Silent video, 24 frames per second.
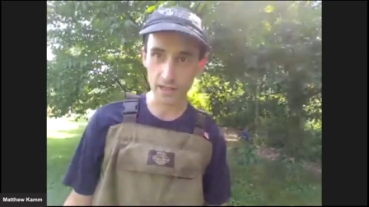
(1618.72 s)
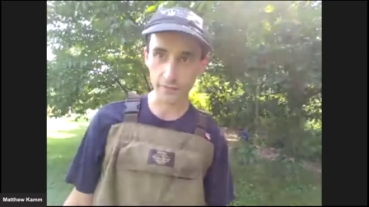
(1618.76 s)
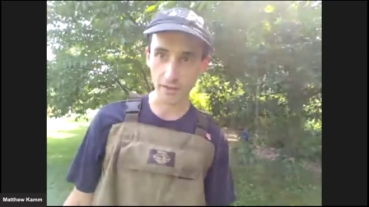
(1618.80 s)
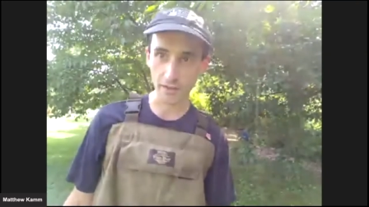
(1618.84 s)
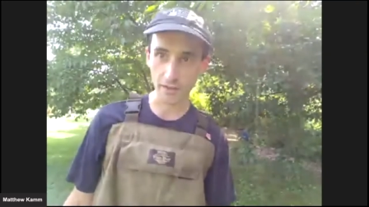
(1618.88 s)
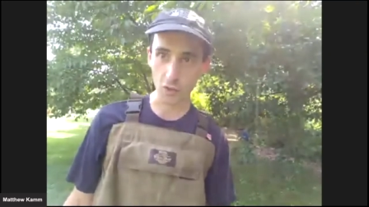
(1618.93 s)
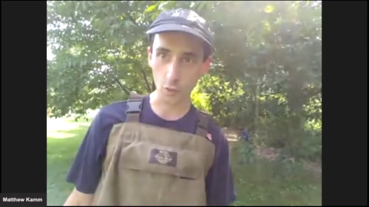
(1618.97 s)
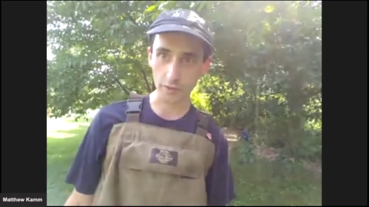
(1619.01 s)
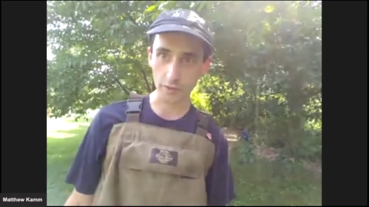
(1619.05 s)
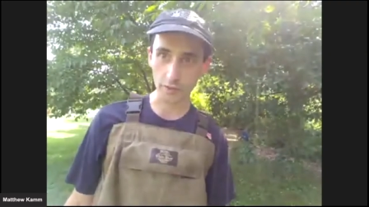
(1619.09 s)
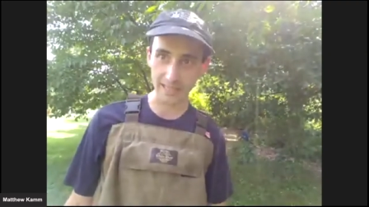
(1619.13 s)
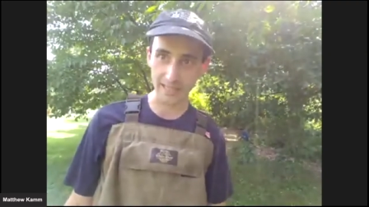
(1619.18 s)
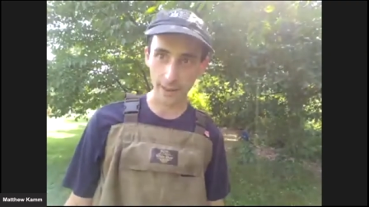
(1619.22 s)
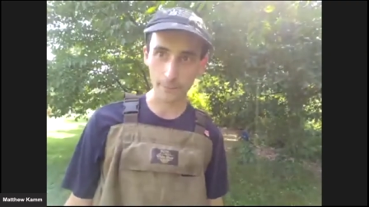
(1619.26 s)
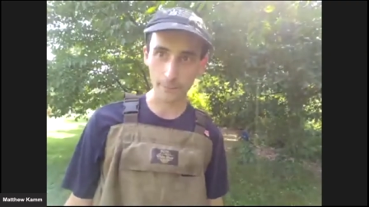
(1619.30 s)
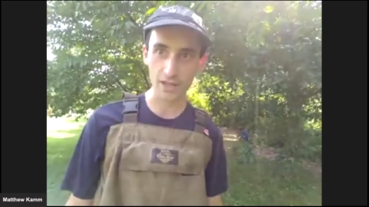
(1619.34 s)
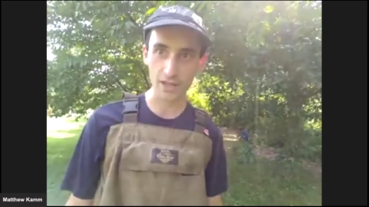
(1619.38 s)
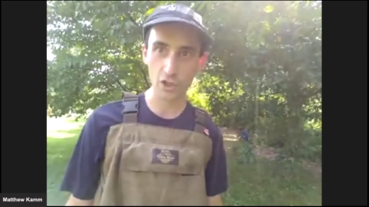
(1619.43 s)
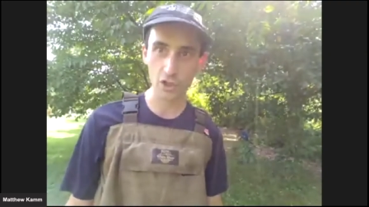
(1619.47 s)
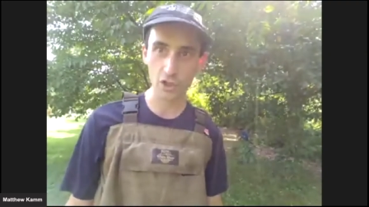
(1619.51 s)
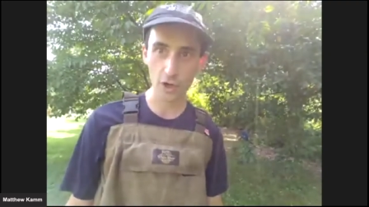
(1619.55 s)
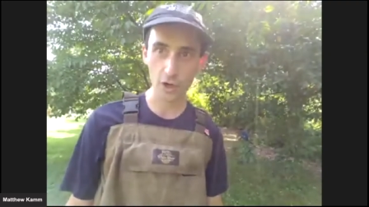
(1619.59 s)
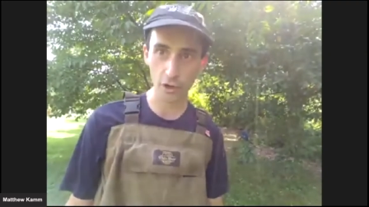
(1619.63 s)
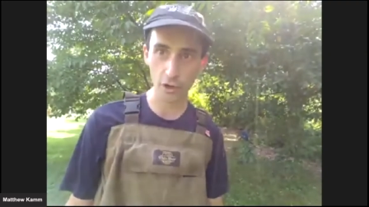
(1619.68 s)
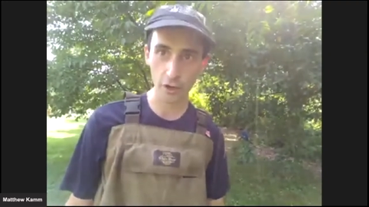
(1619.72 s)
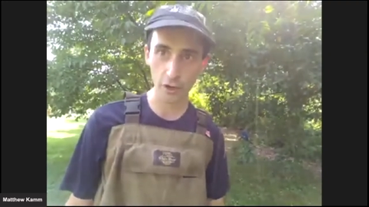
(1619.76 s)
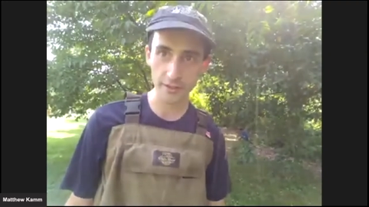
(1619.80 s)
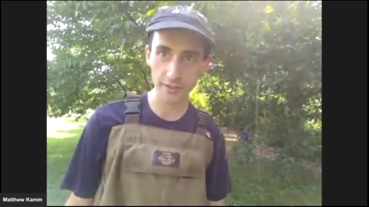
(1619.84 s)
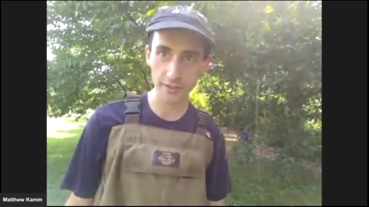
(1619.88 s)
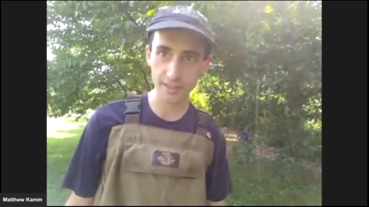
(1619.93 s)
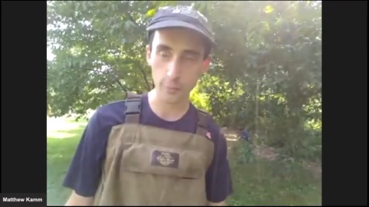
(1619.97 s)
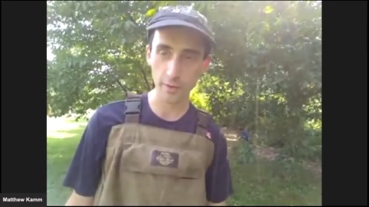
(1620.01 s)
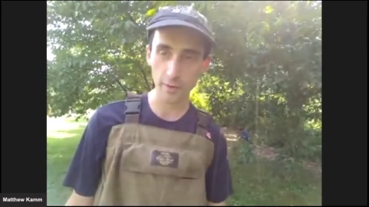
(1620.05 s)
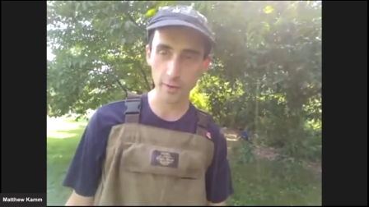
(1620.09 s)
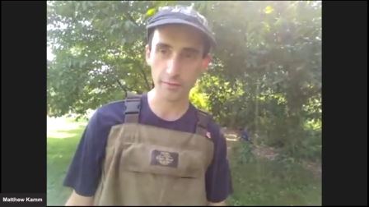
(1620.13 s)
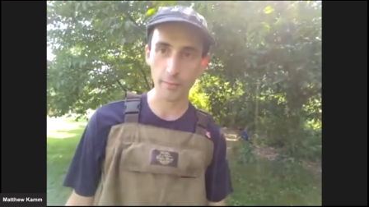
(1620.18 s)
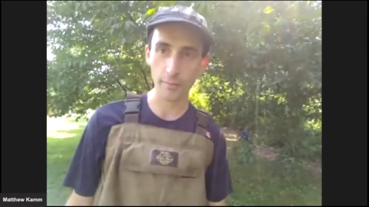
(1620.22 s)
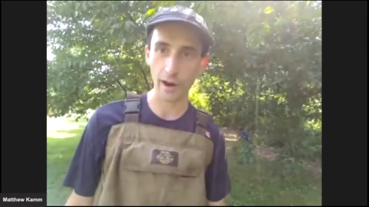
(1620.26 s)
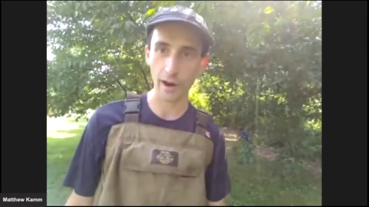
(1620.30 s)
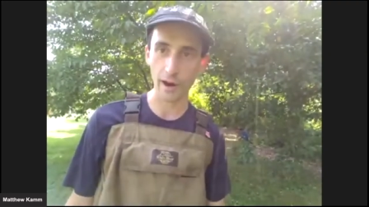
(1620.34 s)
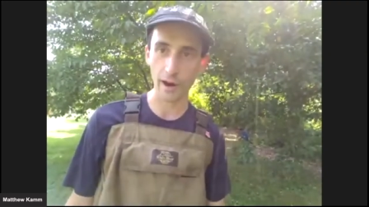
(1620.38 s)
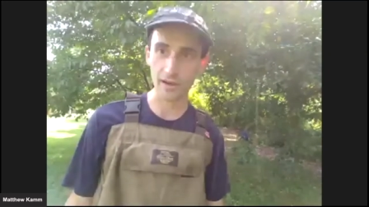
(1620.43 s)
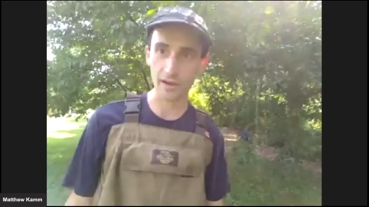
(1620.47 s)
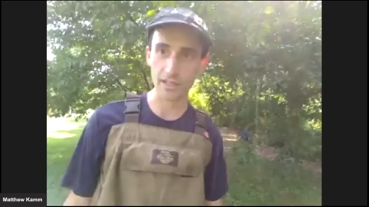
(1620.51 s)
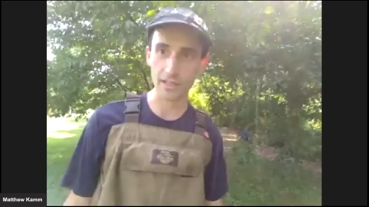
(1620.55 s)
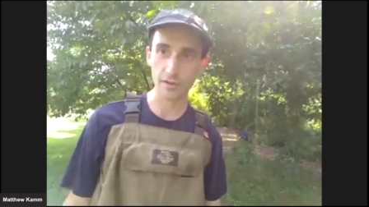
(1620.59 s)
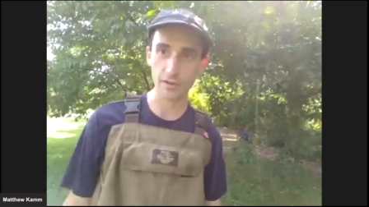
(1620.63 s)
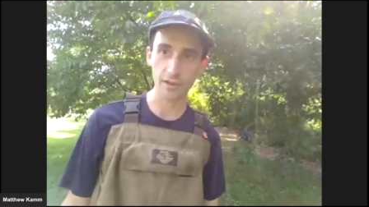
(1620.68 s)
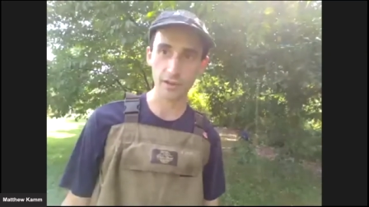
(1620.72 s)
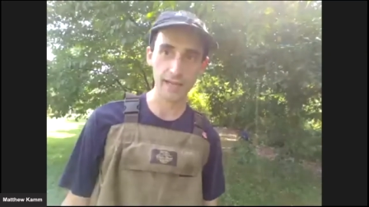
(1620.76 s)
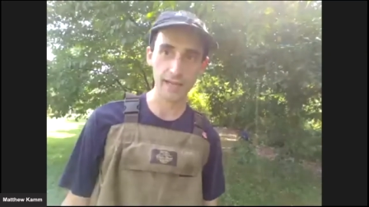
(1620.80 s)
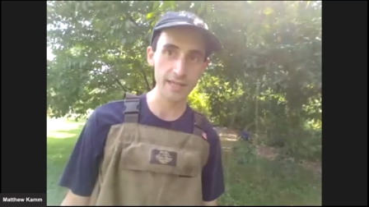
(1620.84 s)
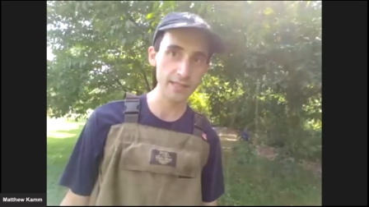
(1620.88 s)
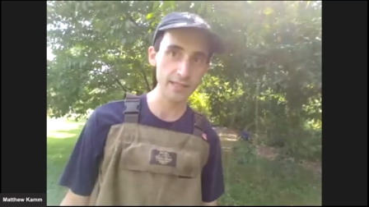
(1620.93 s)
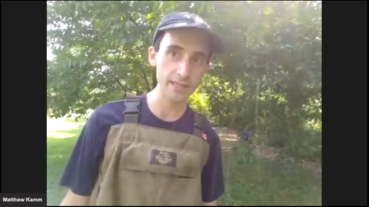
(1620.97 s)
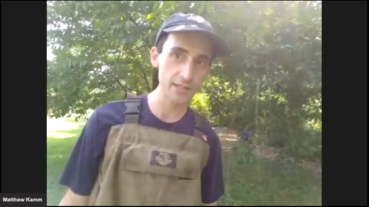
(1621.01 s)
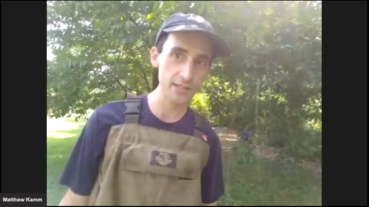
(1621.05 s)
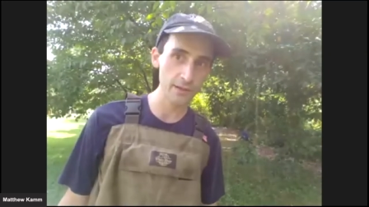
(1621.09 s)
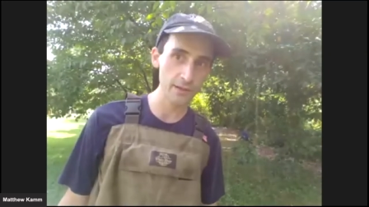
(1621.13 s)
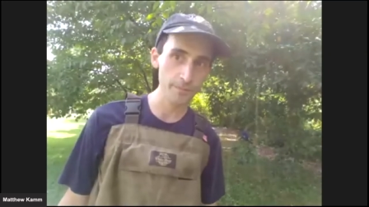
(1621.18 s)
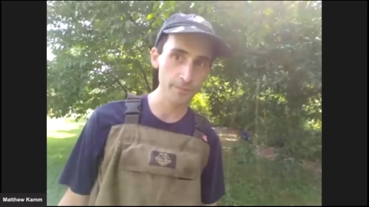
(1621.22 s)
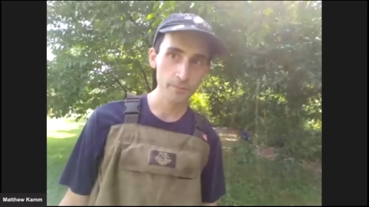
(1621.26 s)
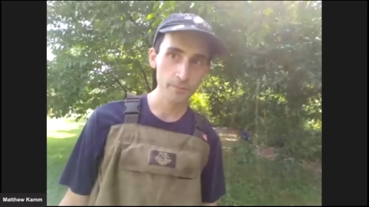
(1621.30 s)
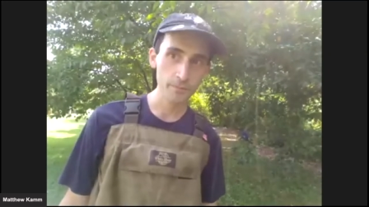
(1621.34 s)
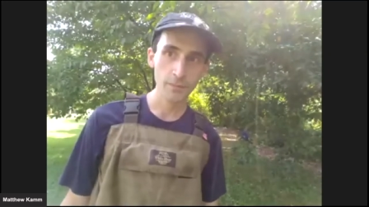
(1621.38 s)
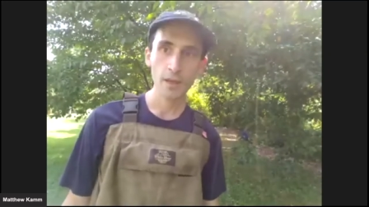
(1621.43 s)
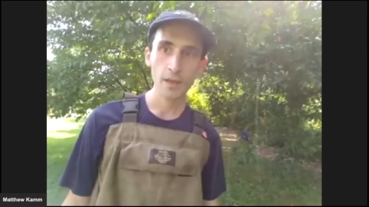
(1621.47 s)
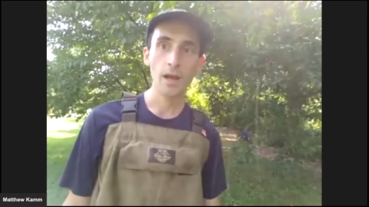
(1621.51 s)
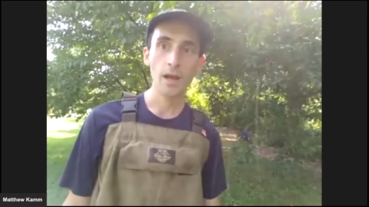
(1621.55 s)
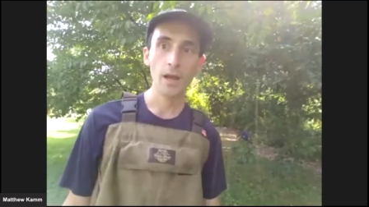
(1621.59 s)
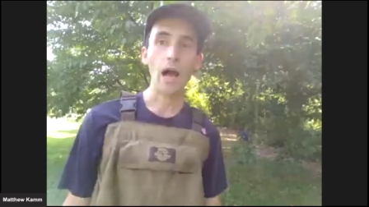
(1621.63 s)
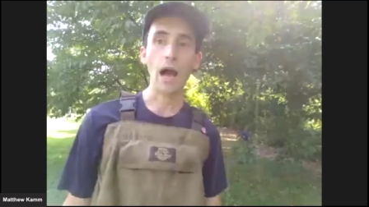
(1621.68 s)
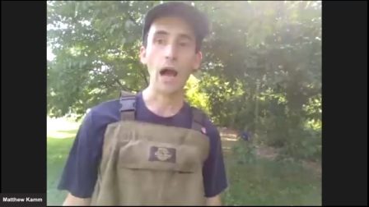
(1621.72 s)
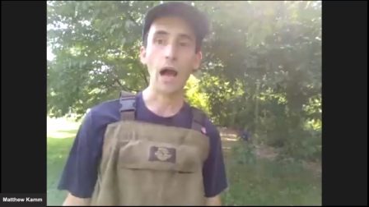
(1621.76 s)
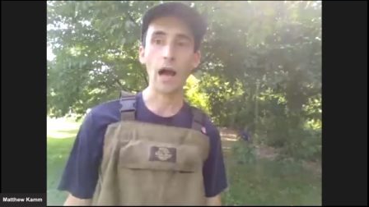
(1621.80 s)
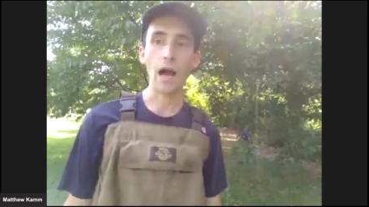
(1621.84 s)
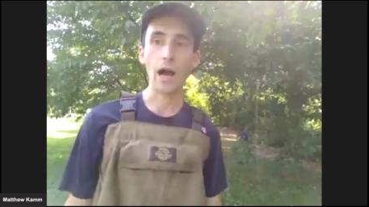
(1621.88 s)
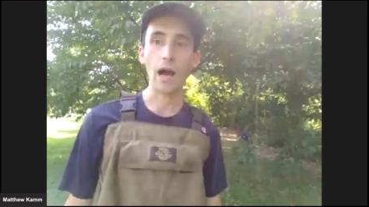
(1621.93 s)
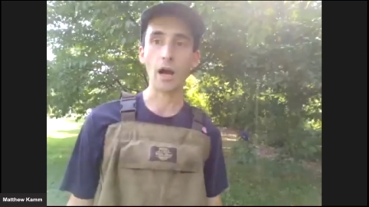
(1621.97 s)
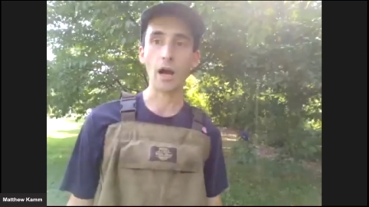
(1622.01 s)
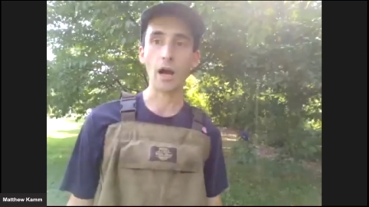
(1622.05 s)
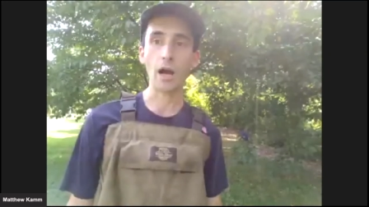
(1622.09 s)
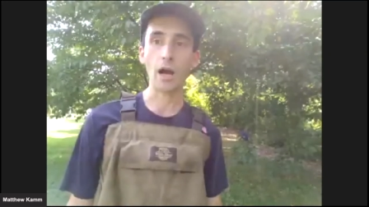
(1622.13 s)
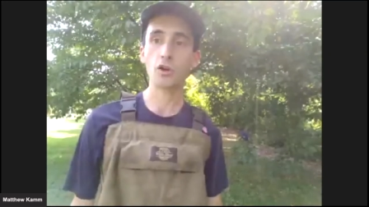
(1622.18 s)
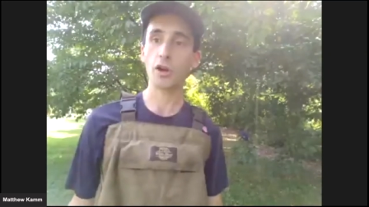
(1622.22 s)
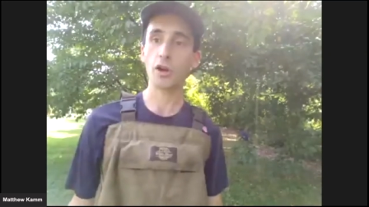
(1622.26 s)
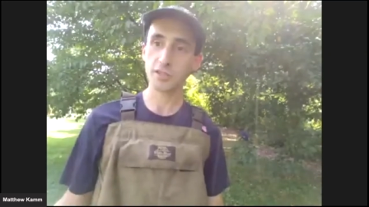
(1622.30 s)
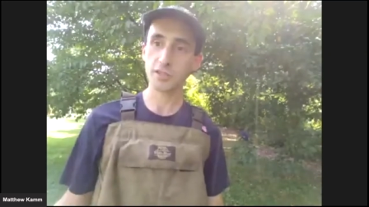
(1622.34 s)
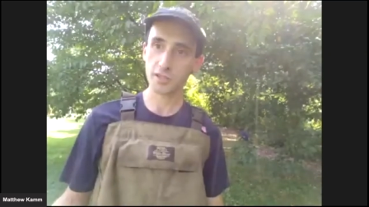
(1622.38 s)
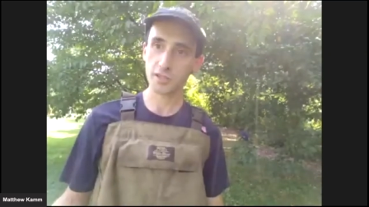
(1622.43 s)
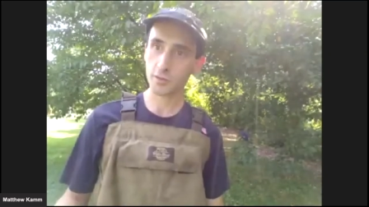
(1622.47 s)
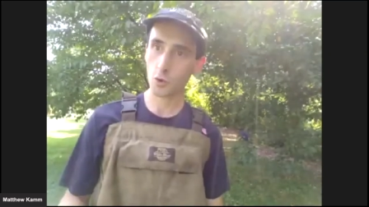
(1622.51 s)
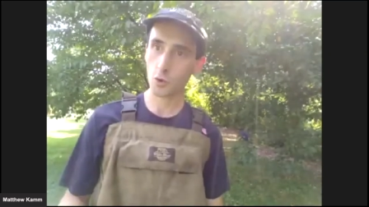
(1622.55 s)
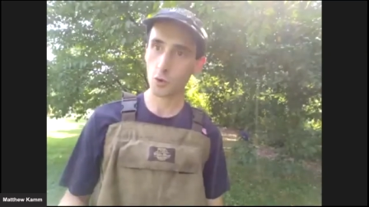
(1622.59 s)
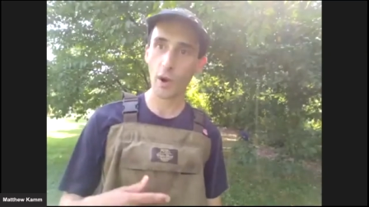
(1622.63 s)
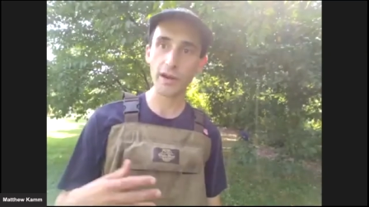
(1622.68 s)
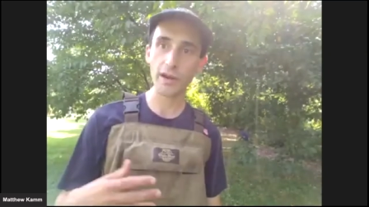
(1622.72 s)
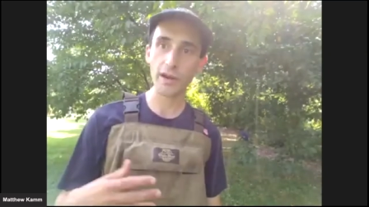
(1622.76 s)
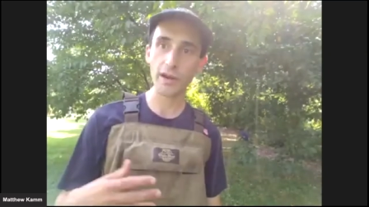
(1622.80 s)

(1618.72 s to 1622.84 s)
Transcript: snapping turtles that we've marked and released uh, across quite a good